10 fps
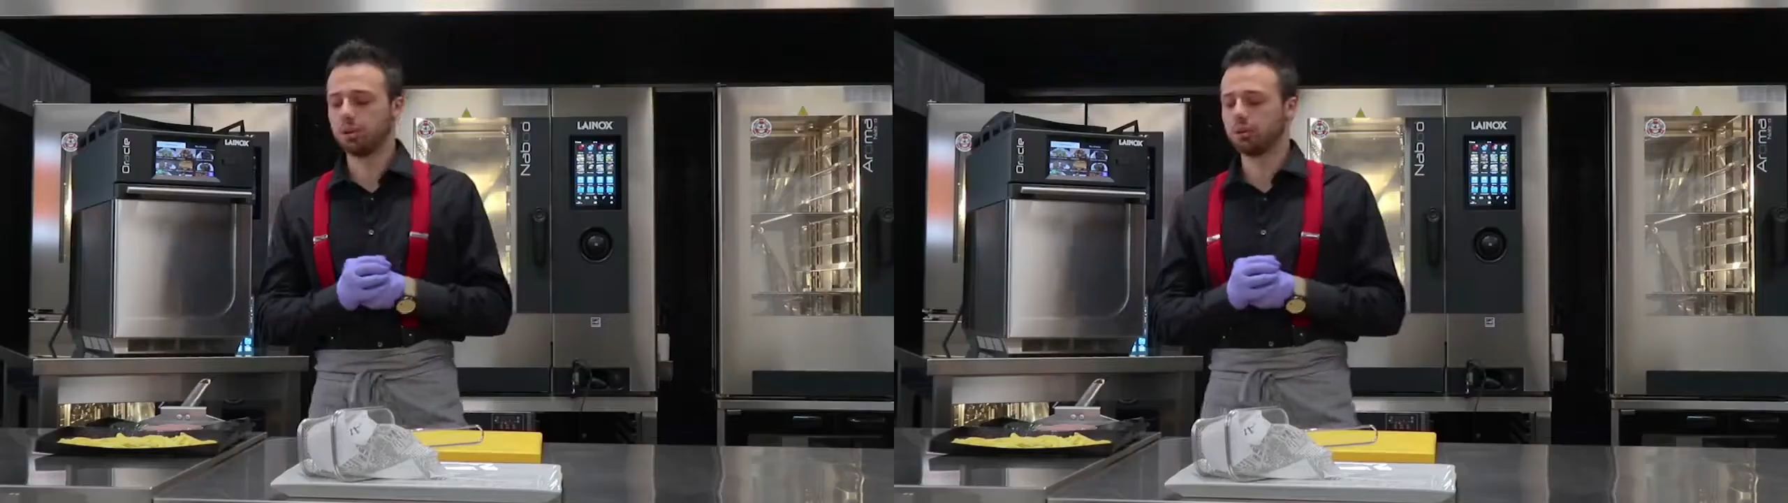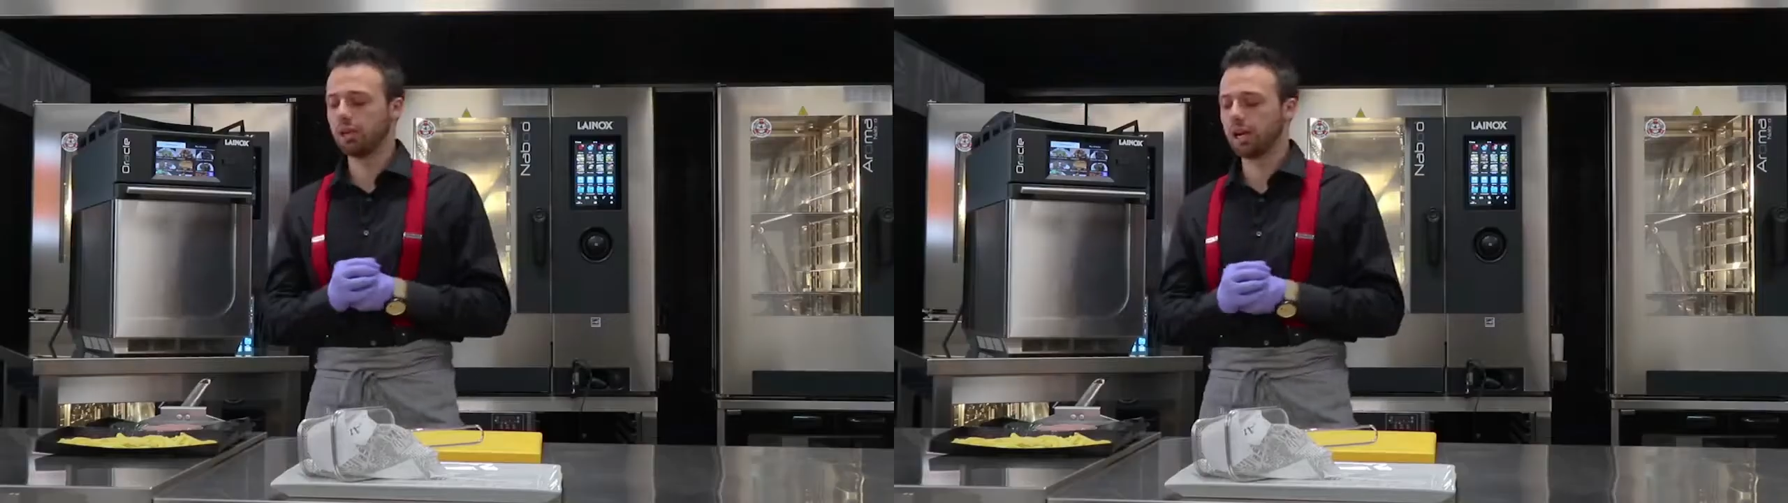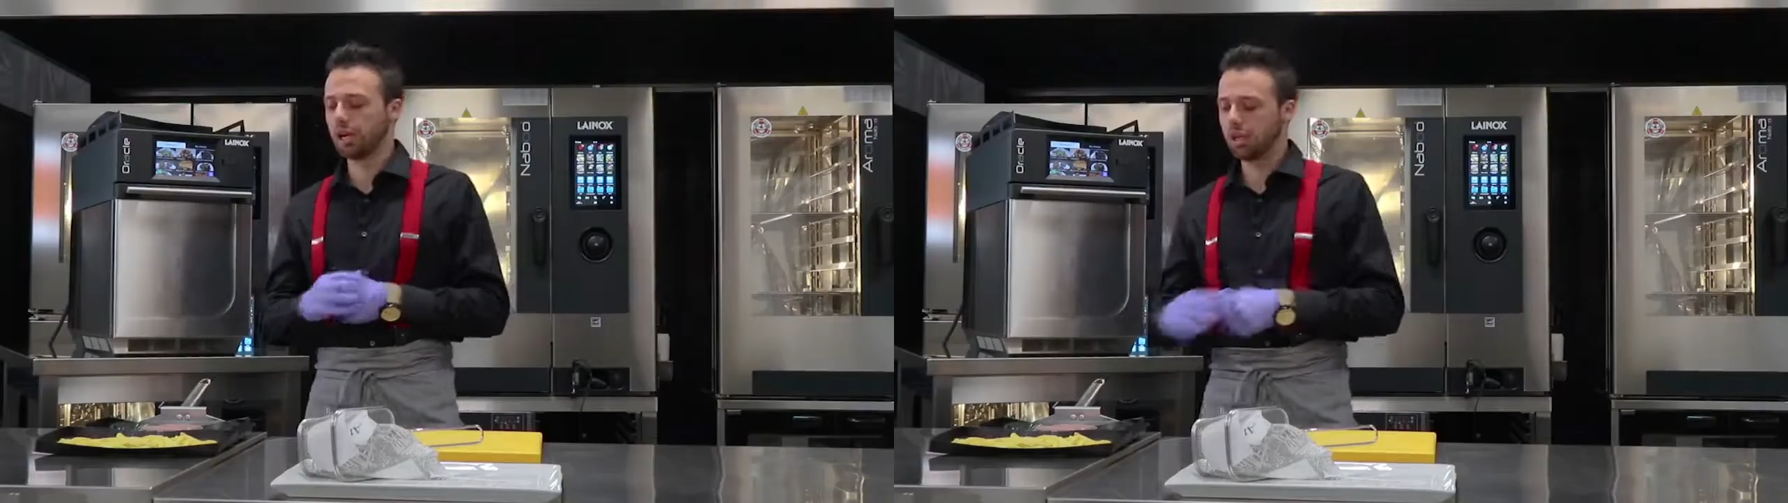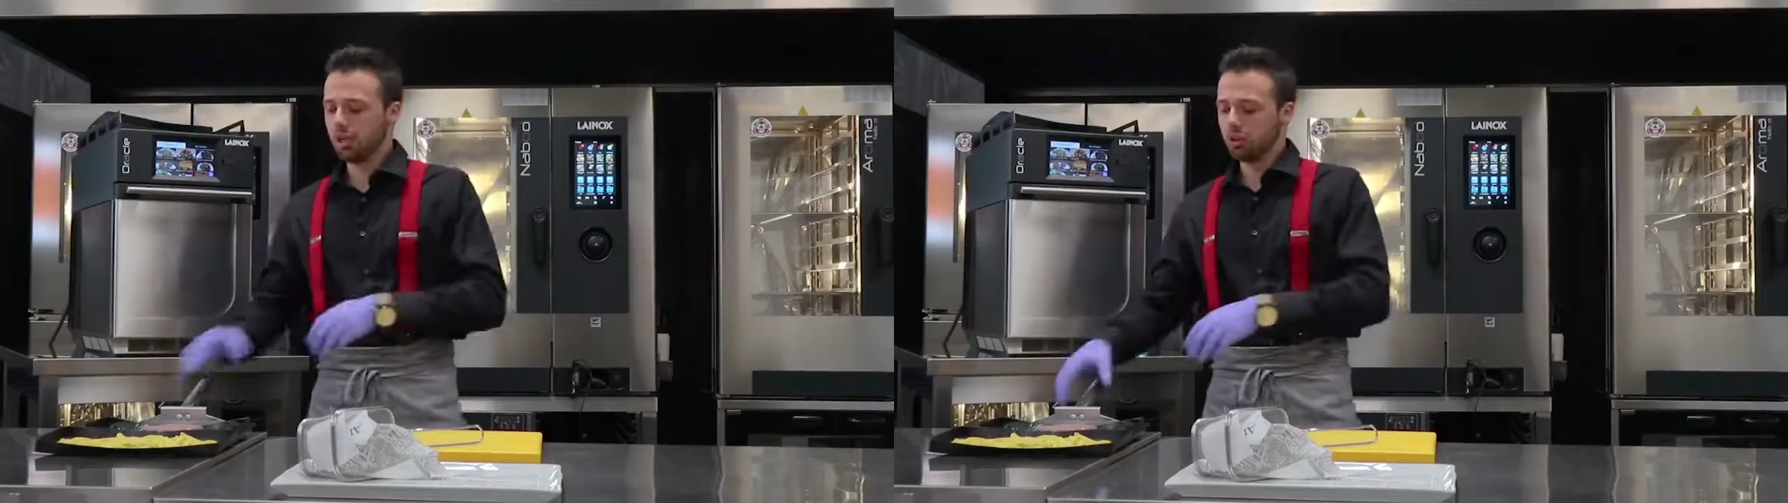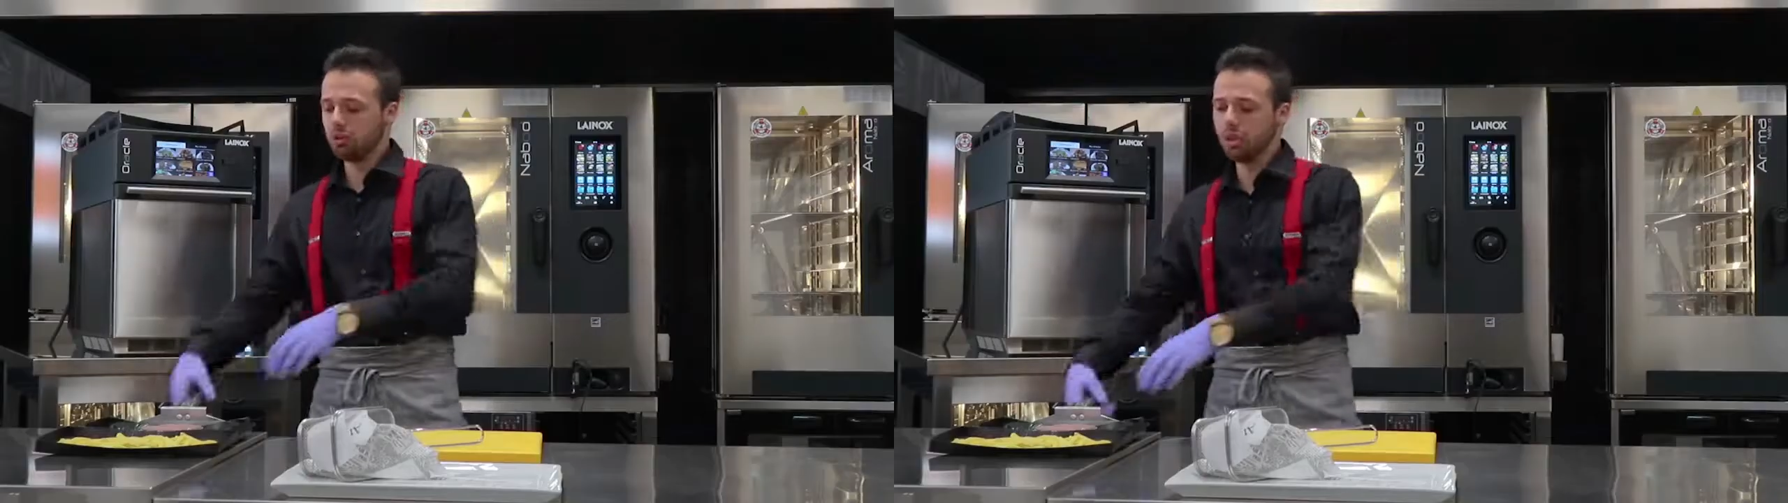today.
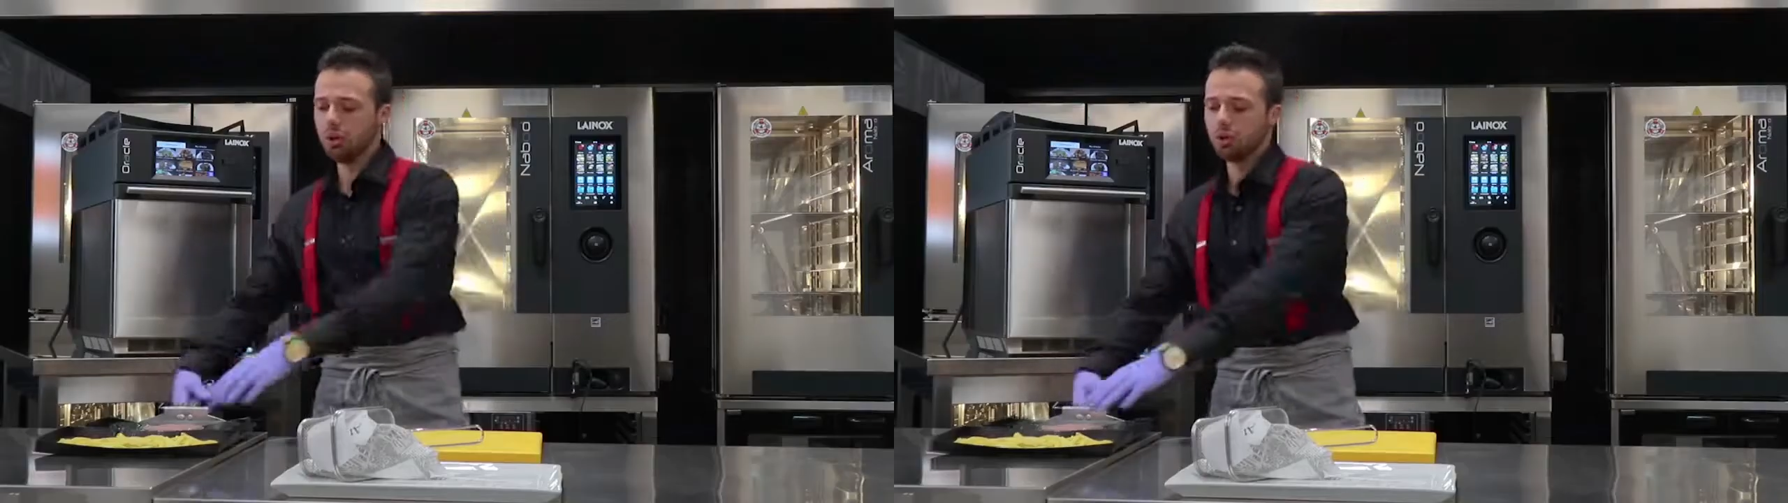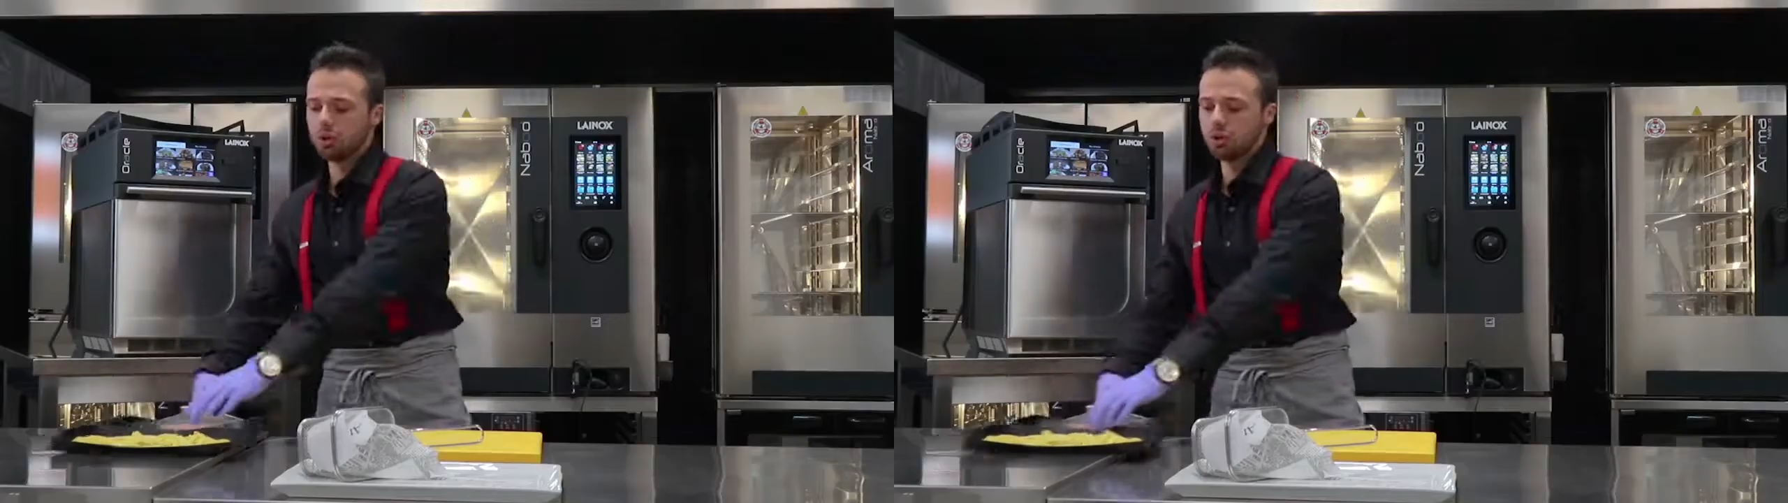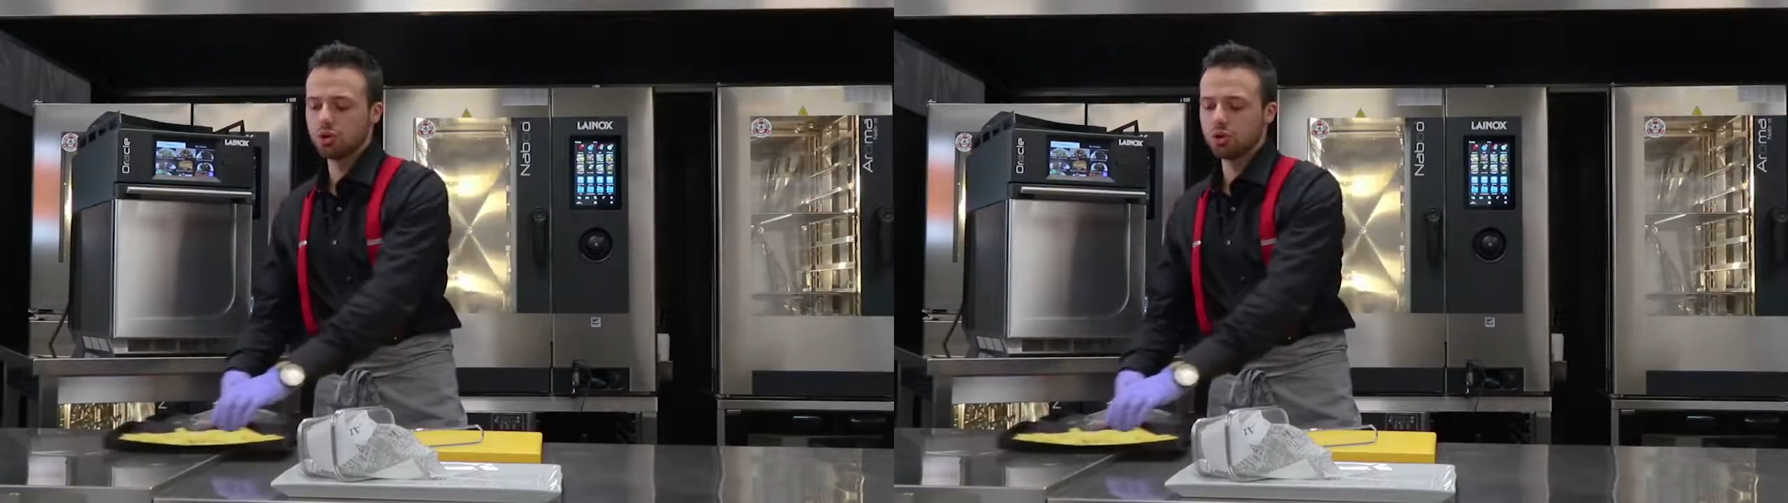Today I want to